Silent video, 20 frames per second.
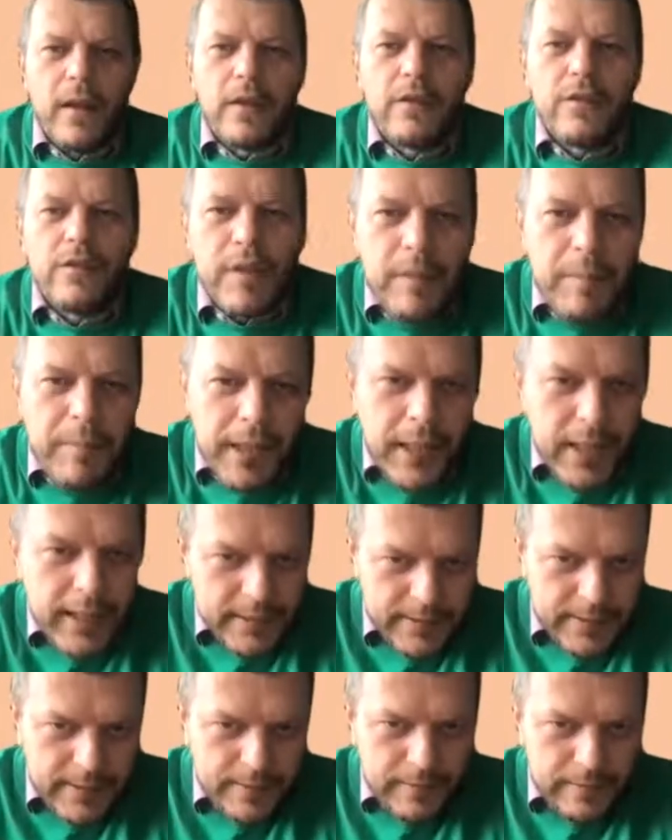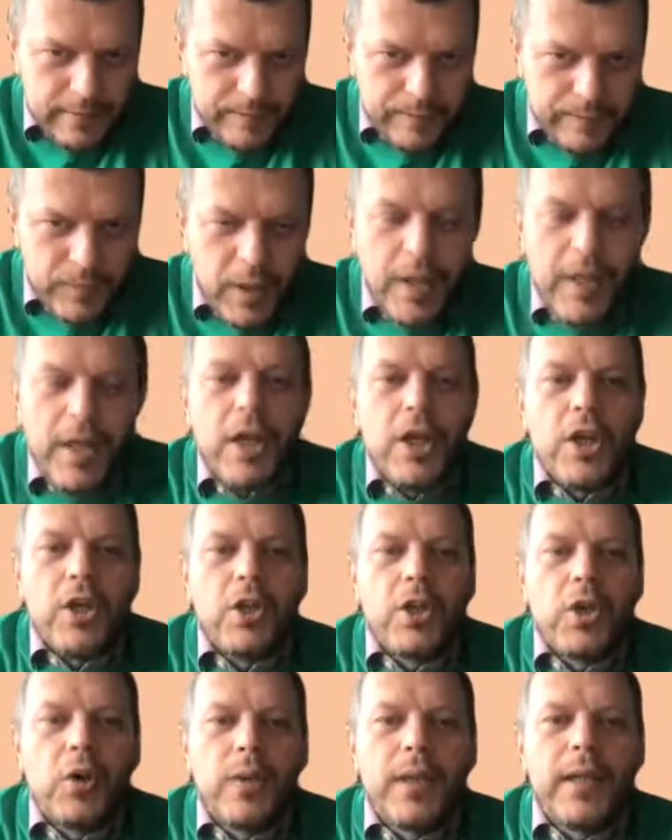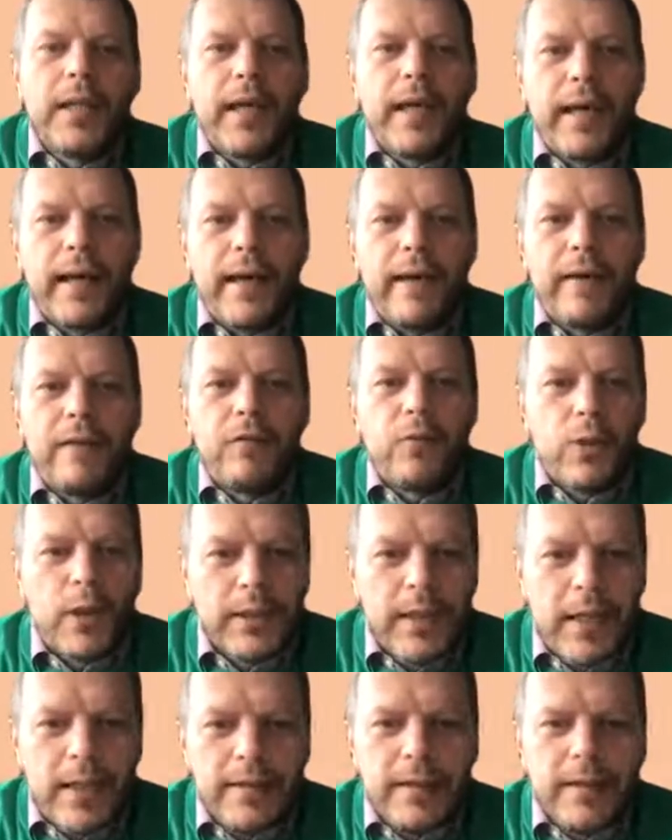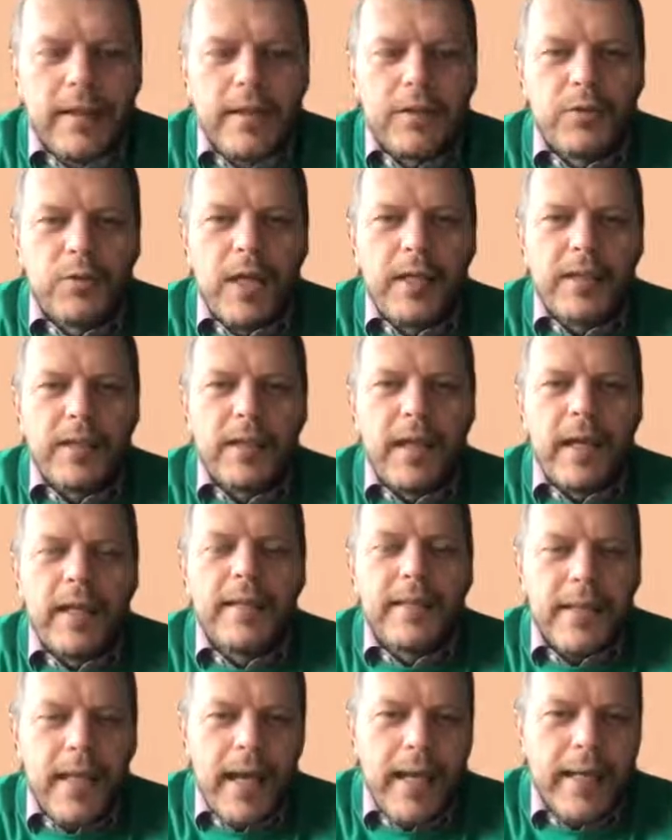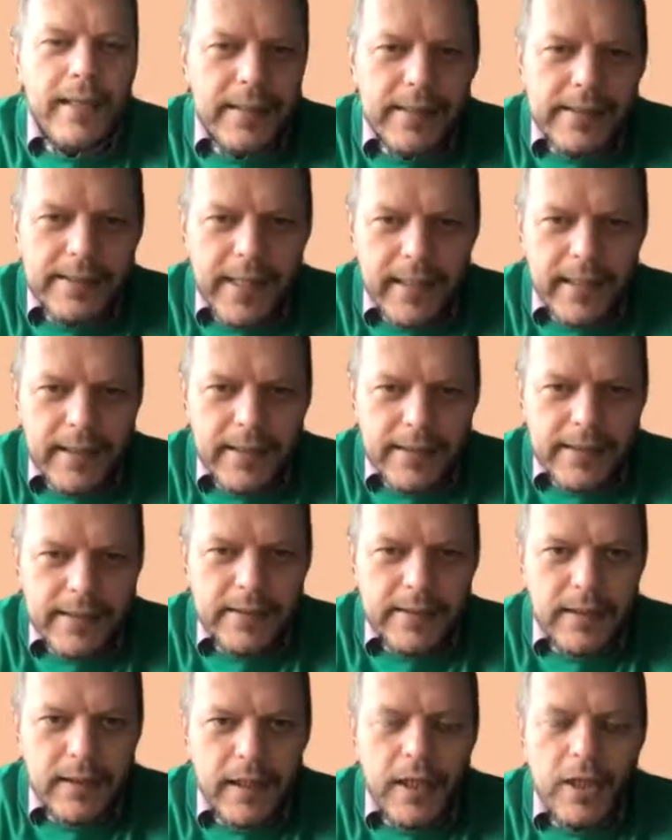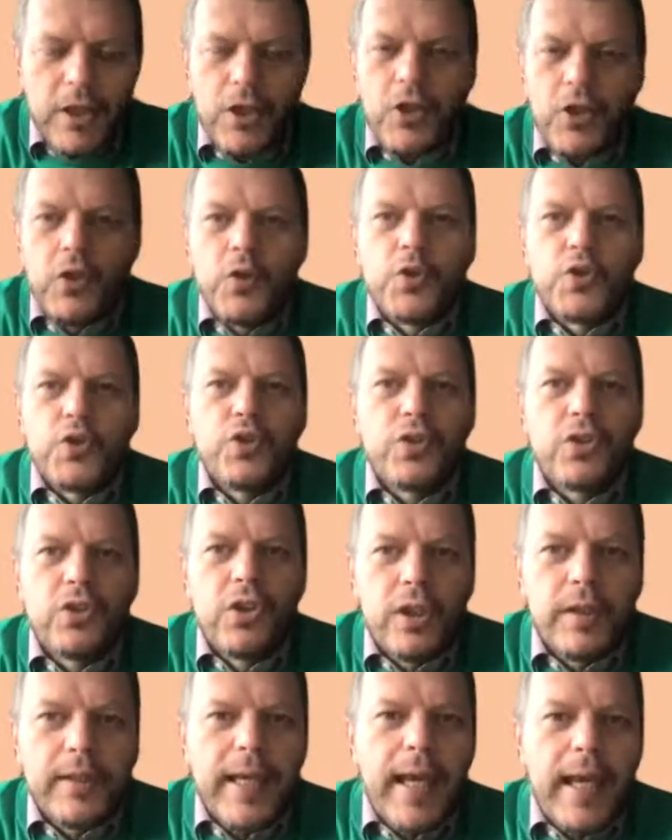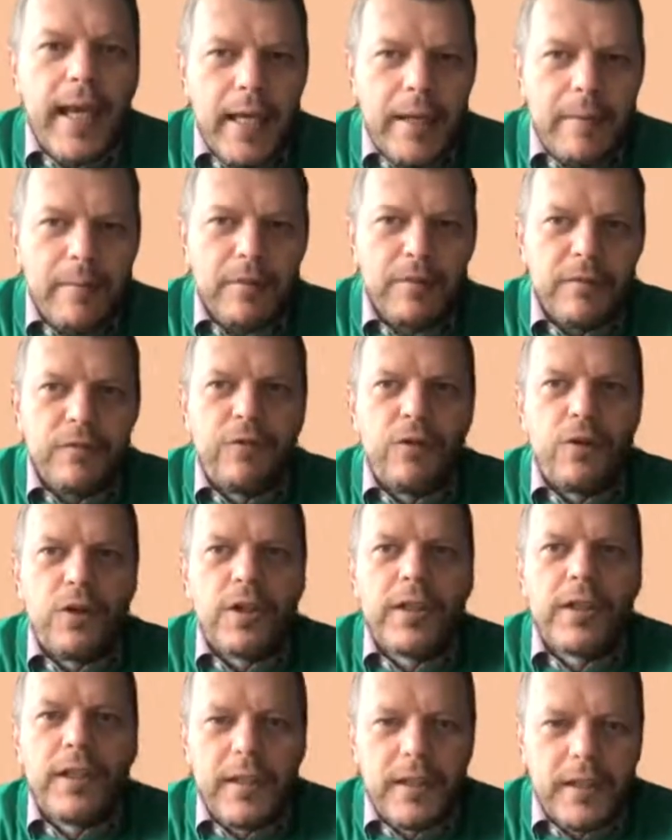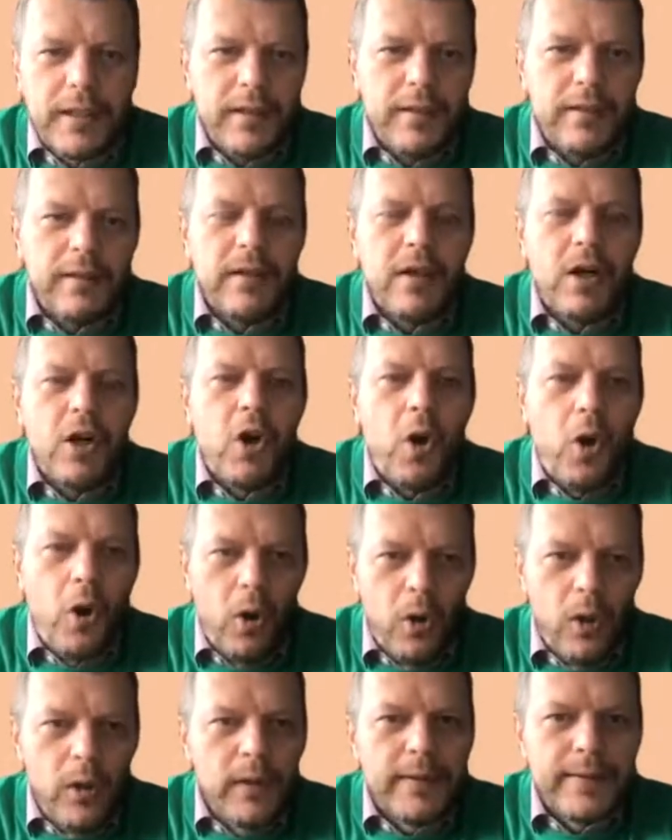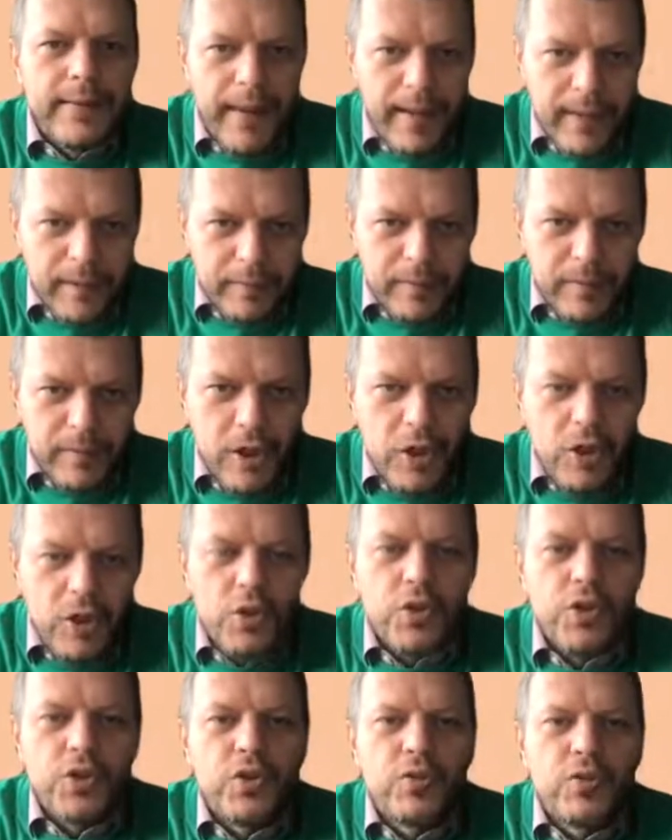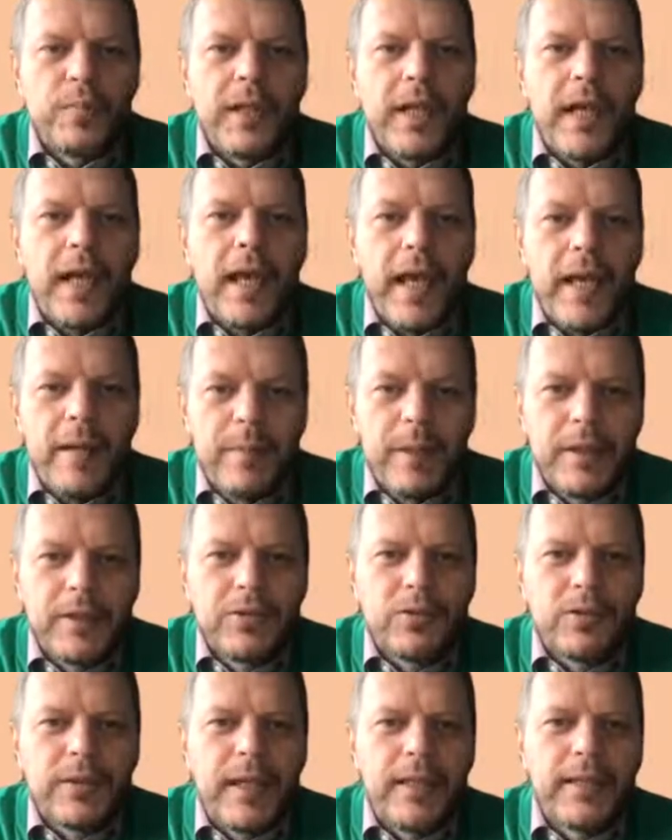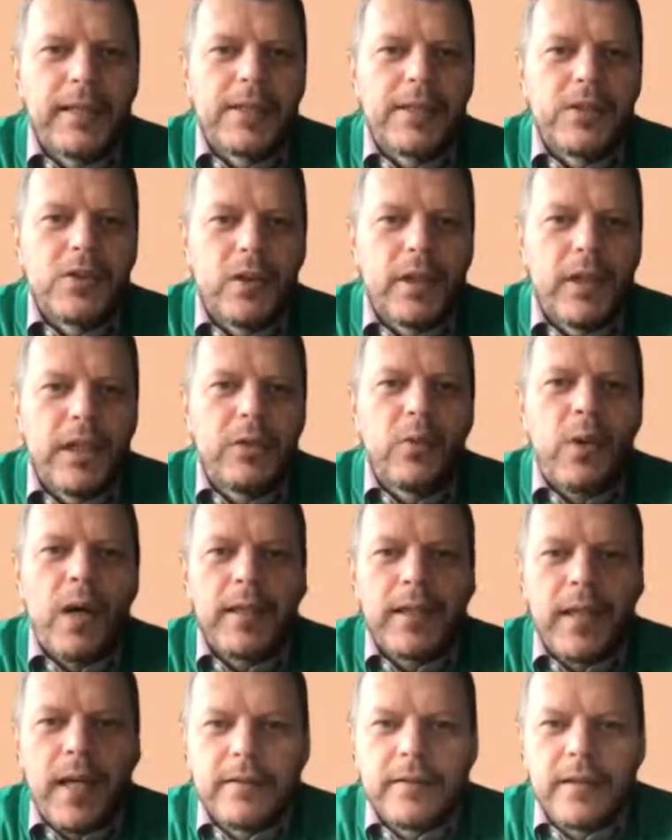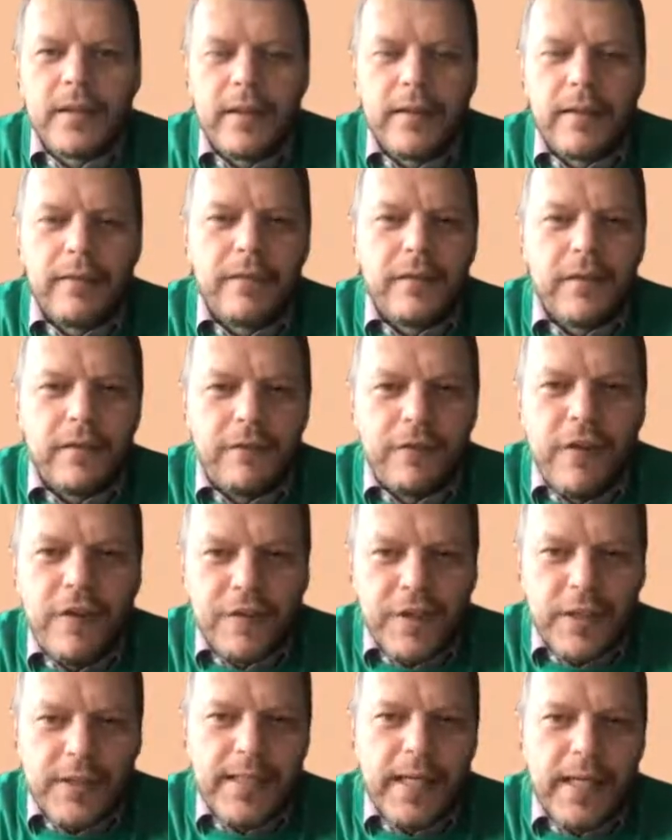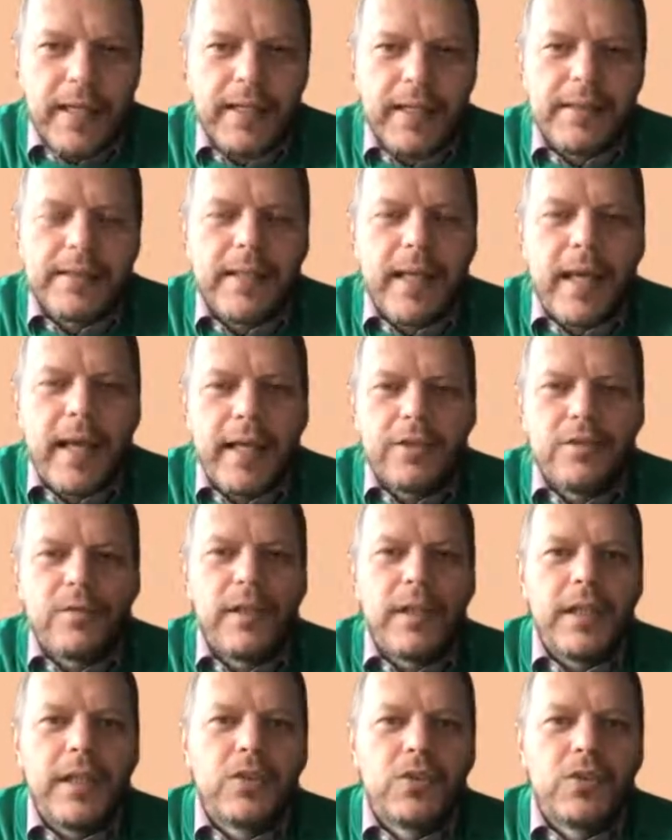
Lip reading: 3 minutes. You will have 180 seconds. You should not aim for the whole time. You should be able to tell the story in 150 seconds, actually